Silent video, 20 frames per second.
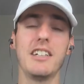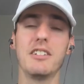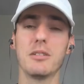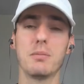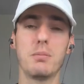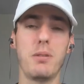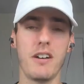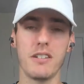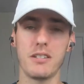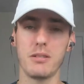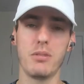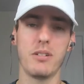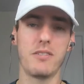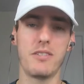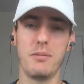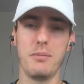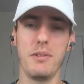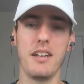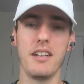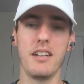it was possible
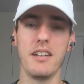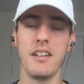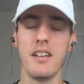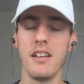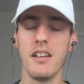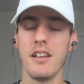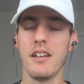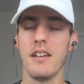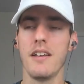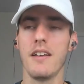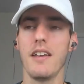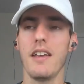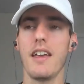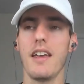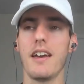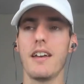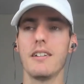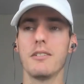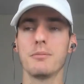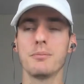for me.
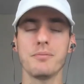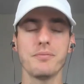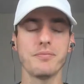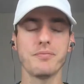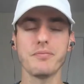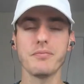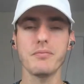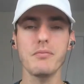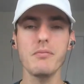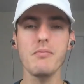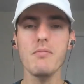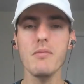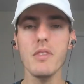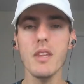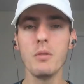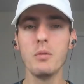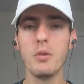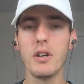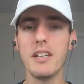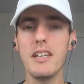And
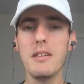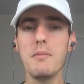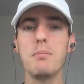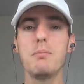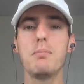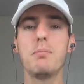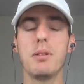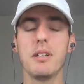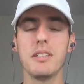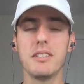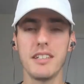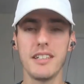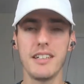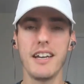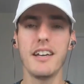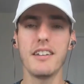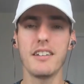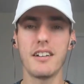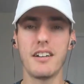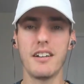what he put
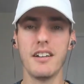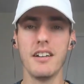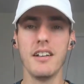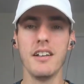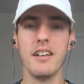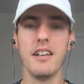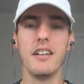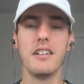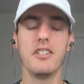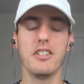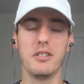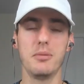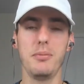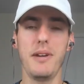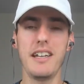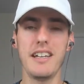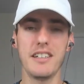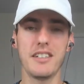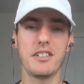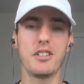together just
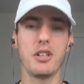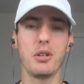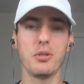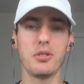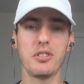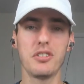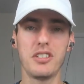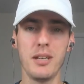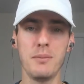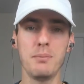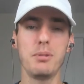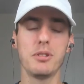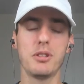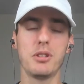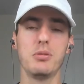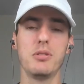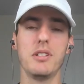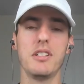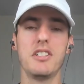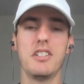made it so simple
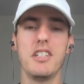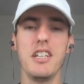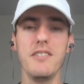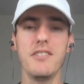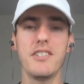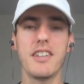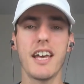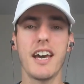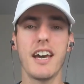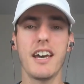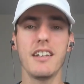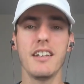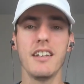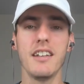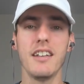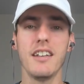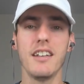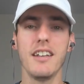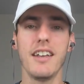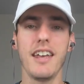to achieve that.
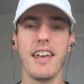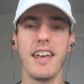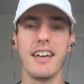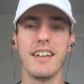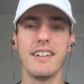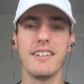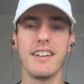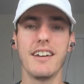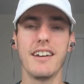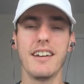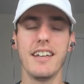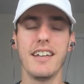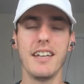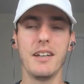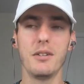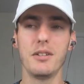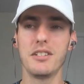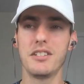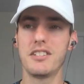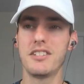And it
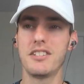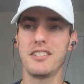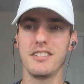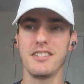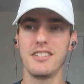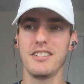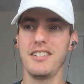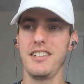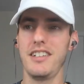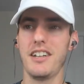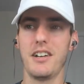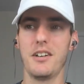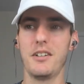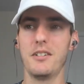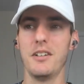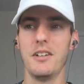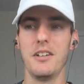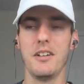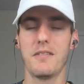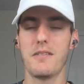was,
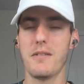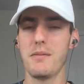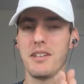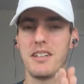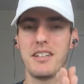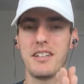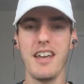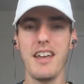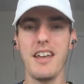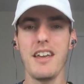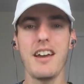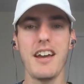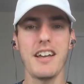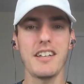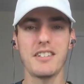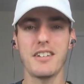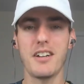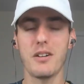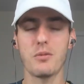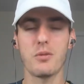from the day I
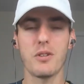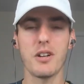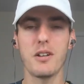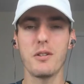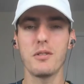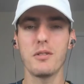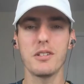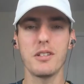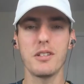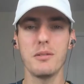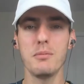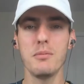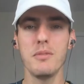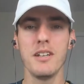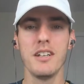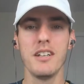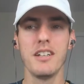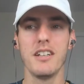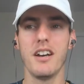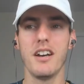started working with him
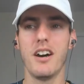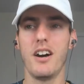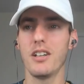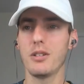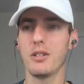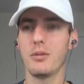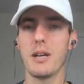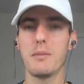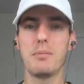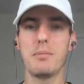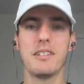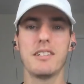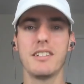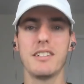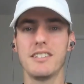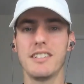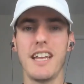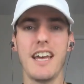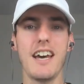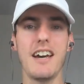all the way up until
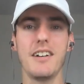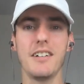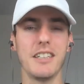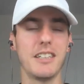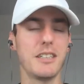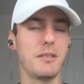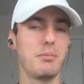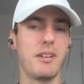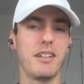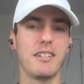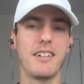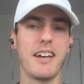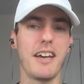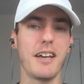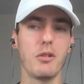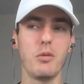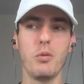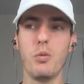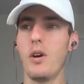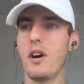now, it's been
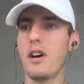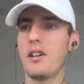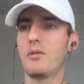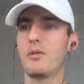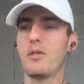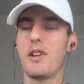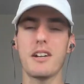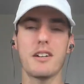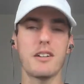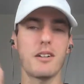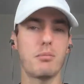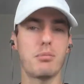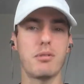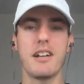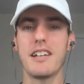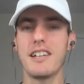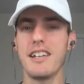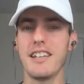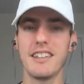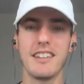like one
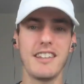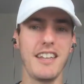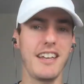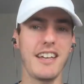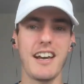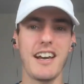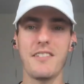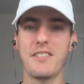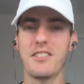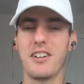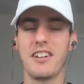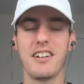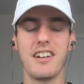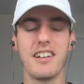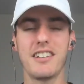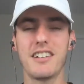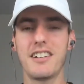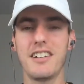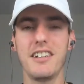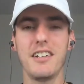record-breaking thing after
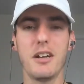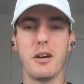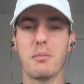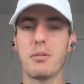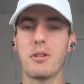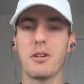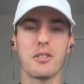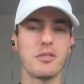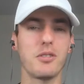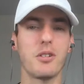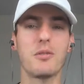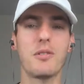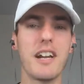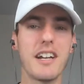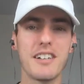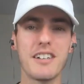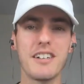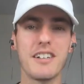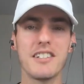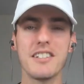another, personal
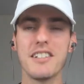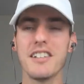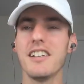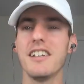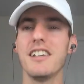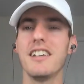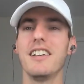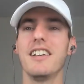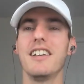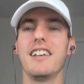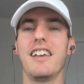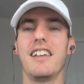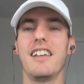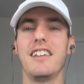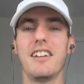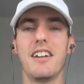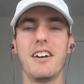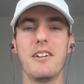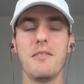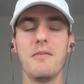records. And
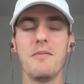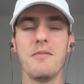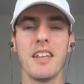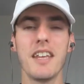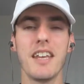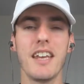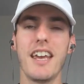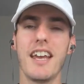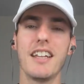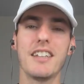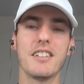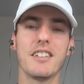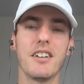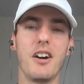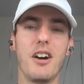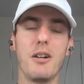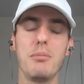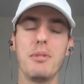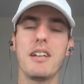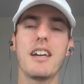it's
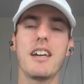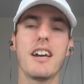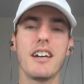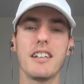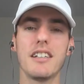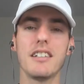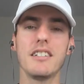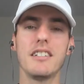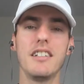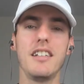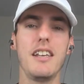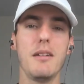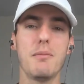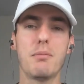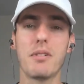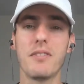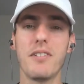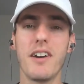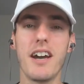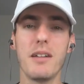all because he
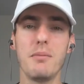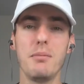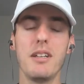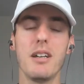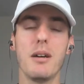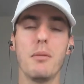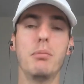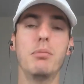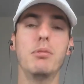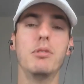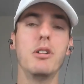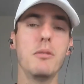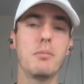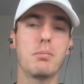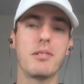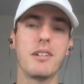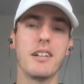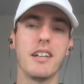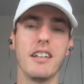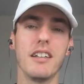provided me a
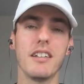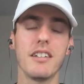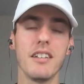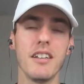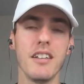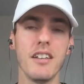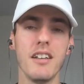blueprint